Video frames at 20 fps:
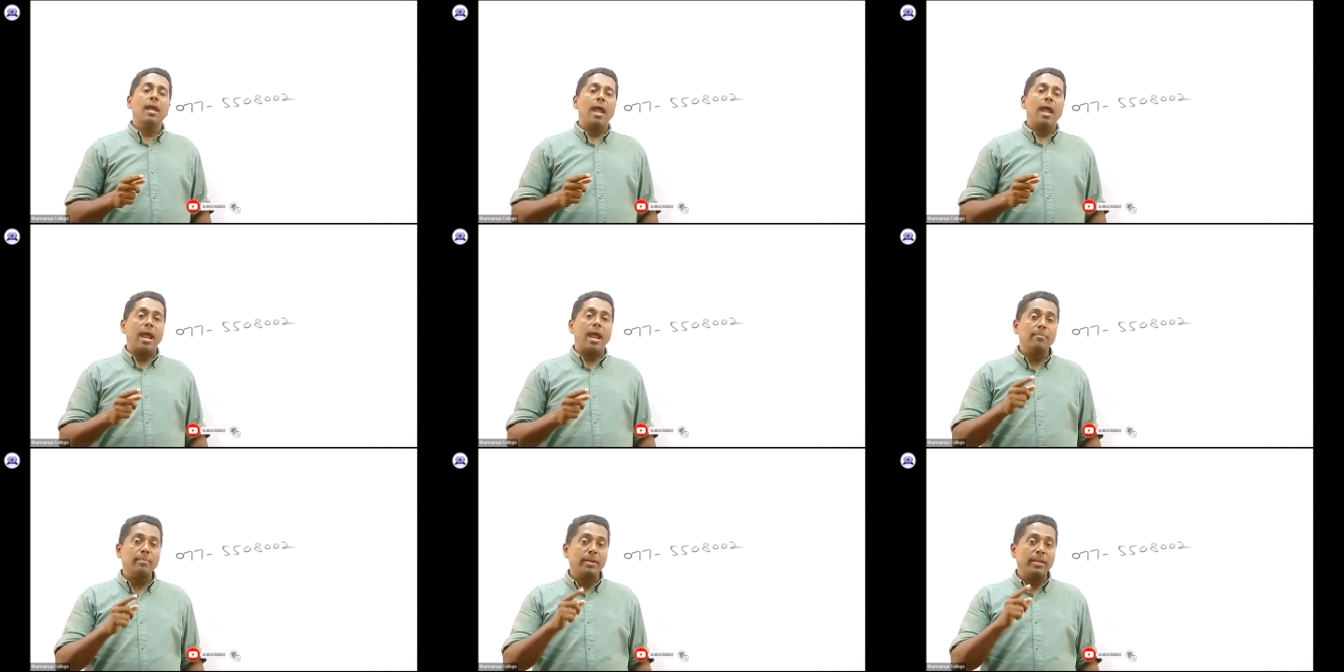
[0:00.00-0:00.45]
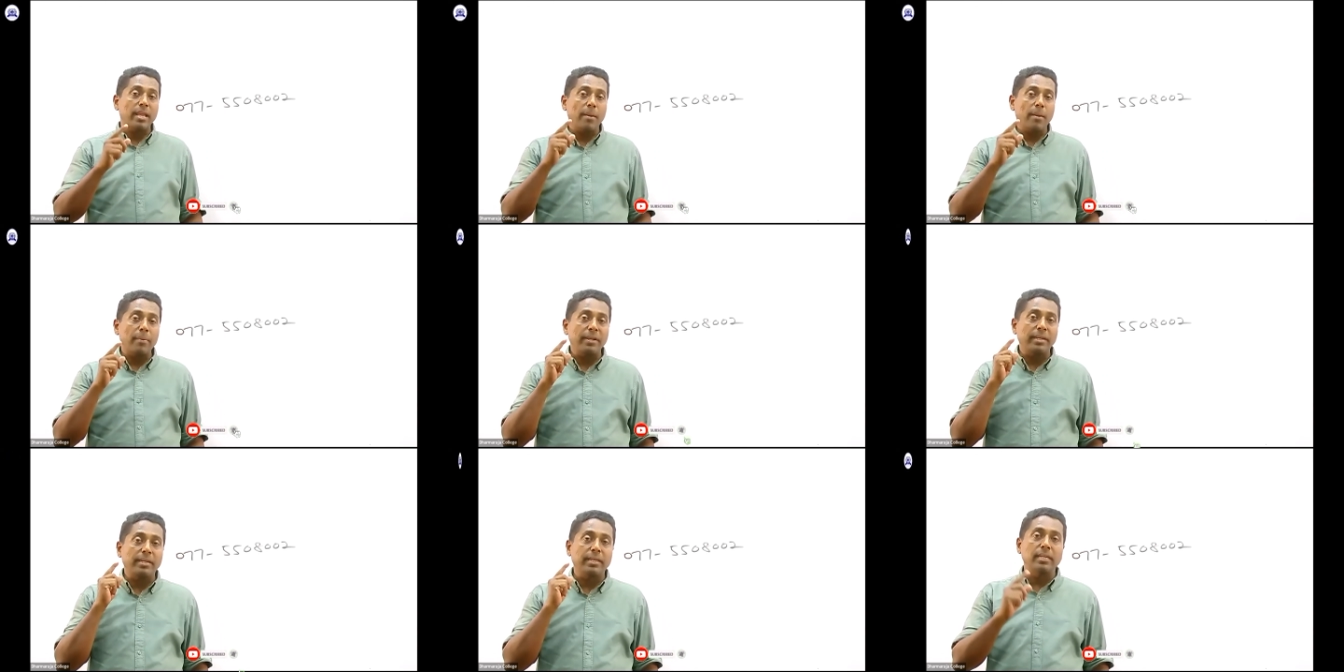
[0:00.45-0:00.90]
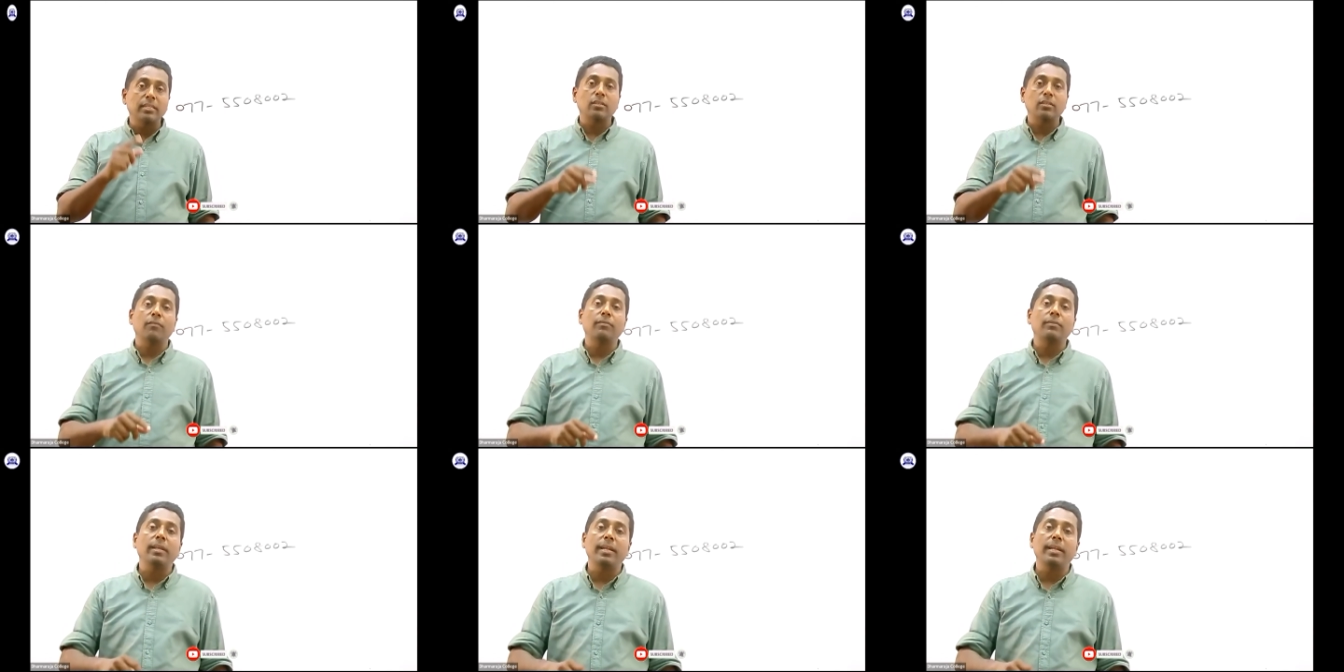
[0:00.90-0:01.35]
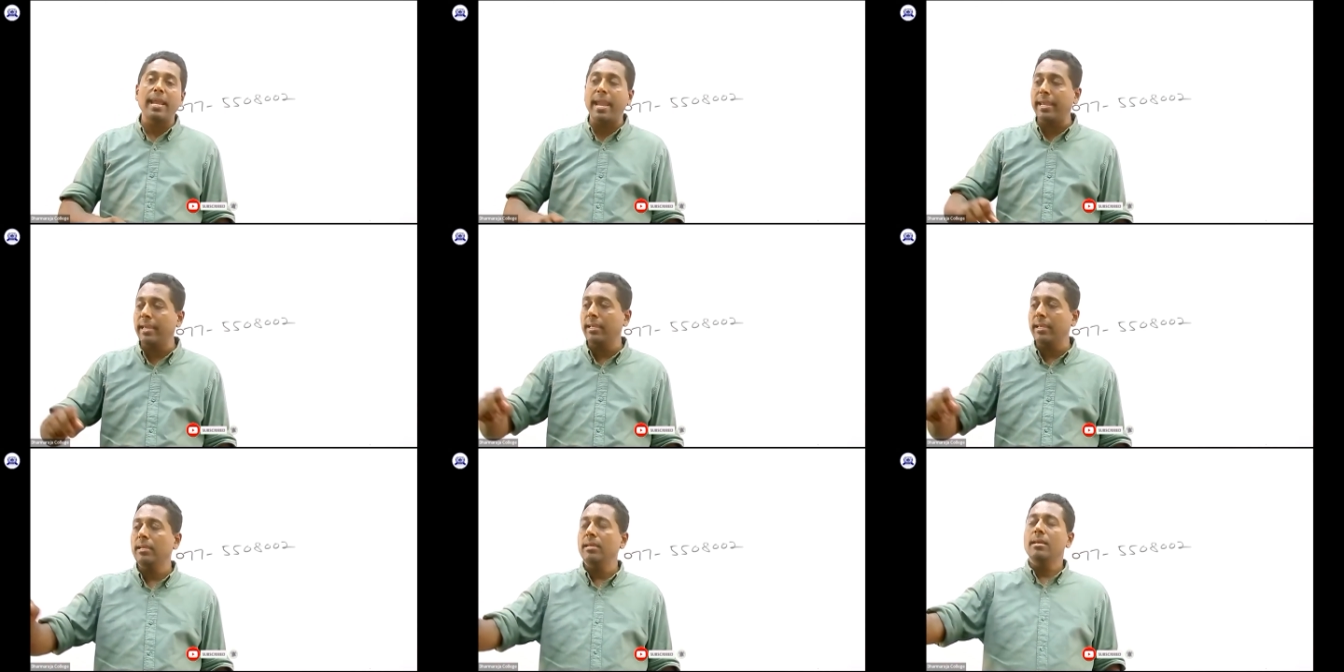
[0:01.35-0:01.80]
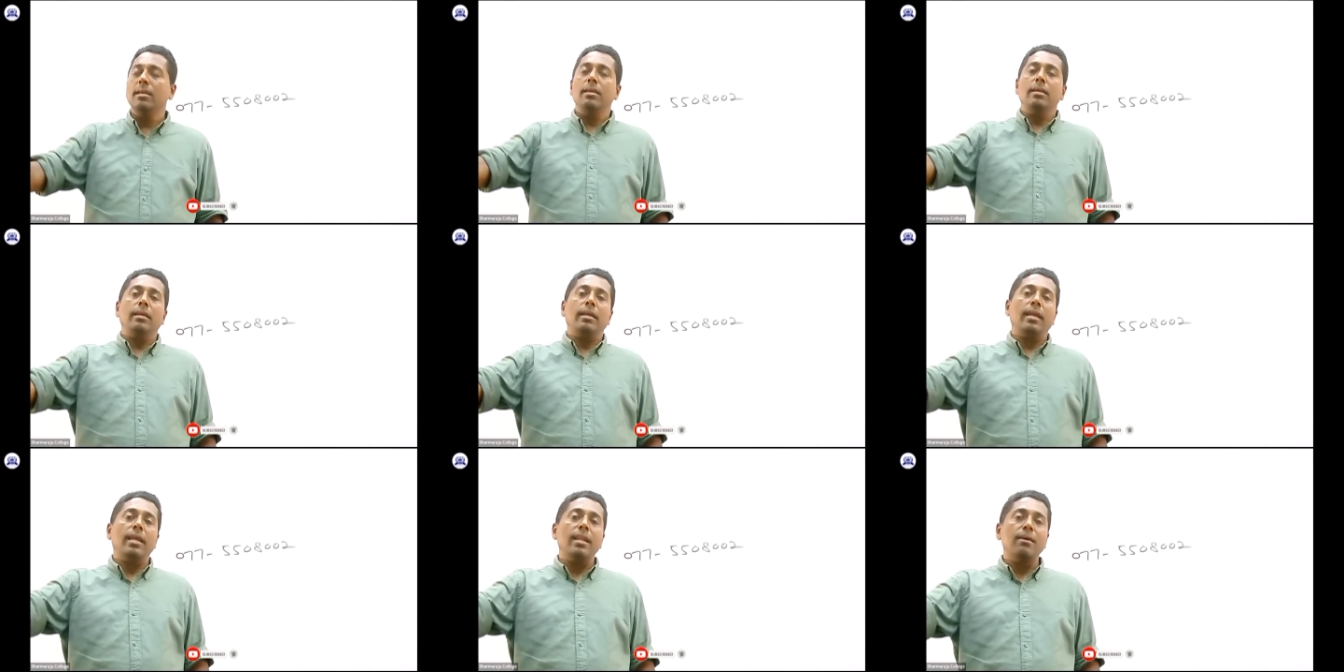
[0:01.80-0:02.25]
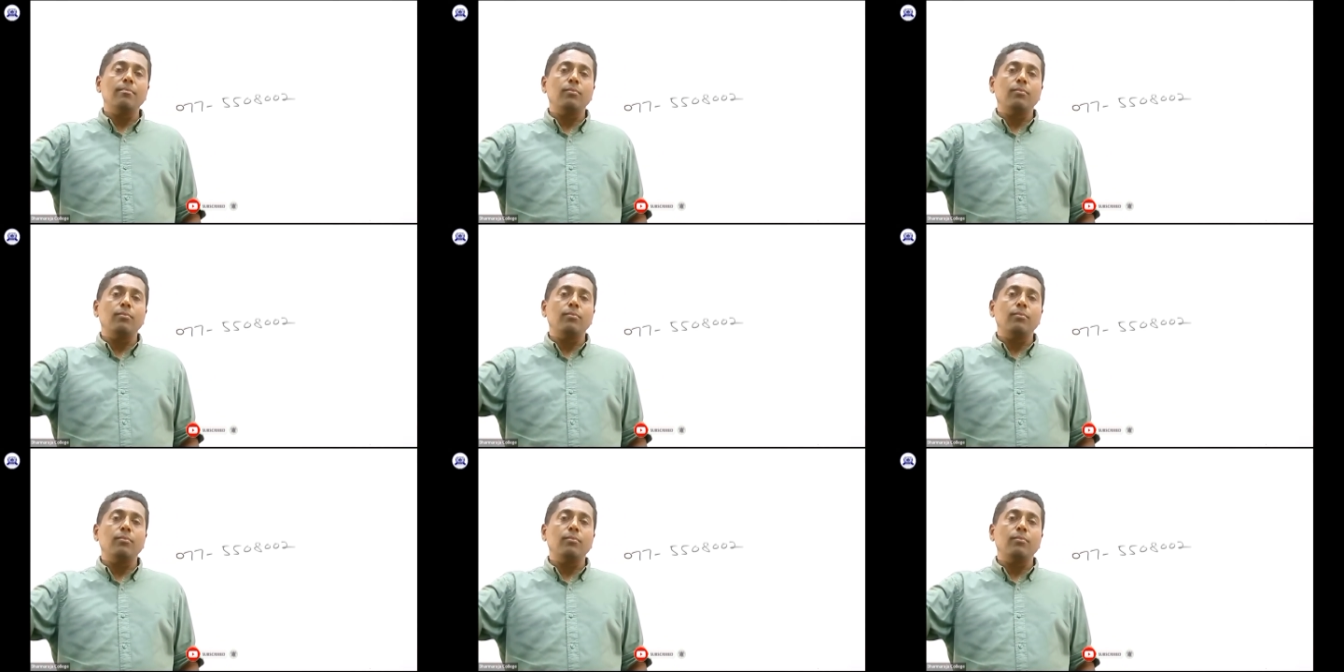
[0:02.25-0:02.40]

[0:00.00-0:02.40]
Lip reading: and many happy returns of the day. And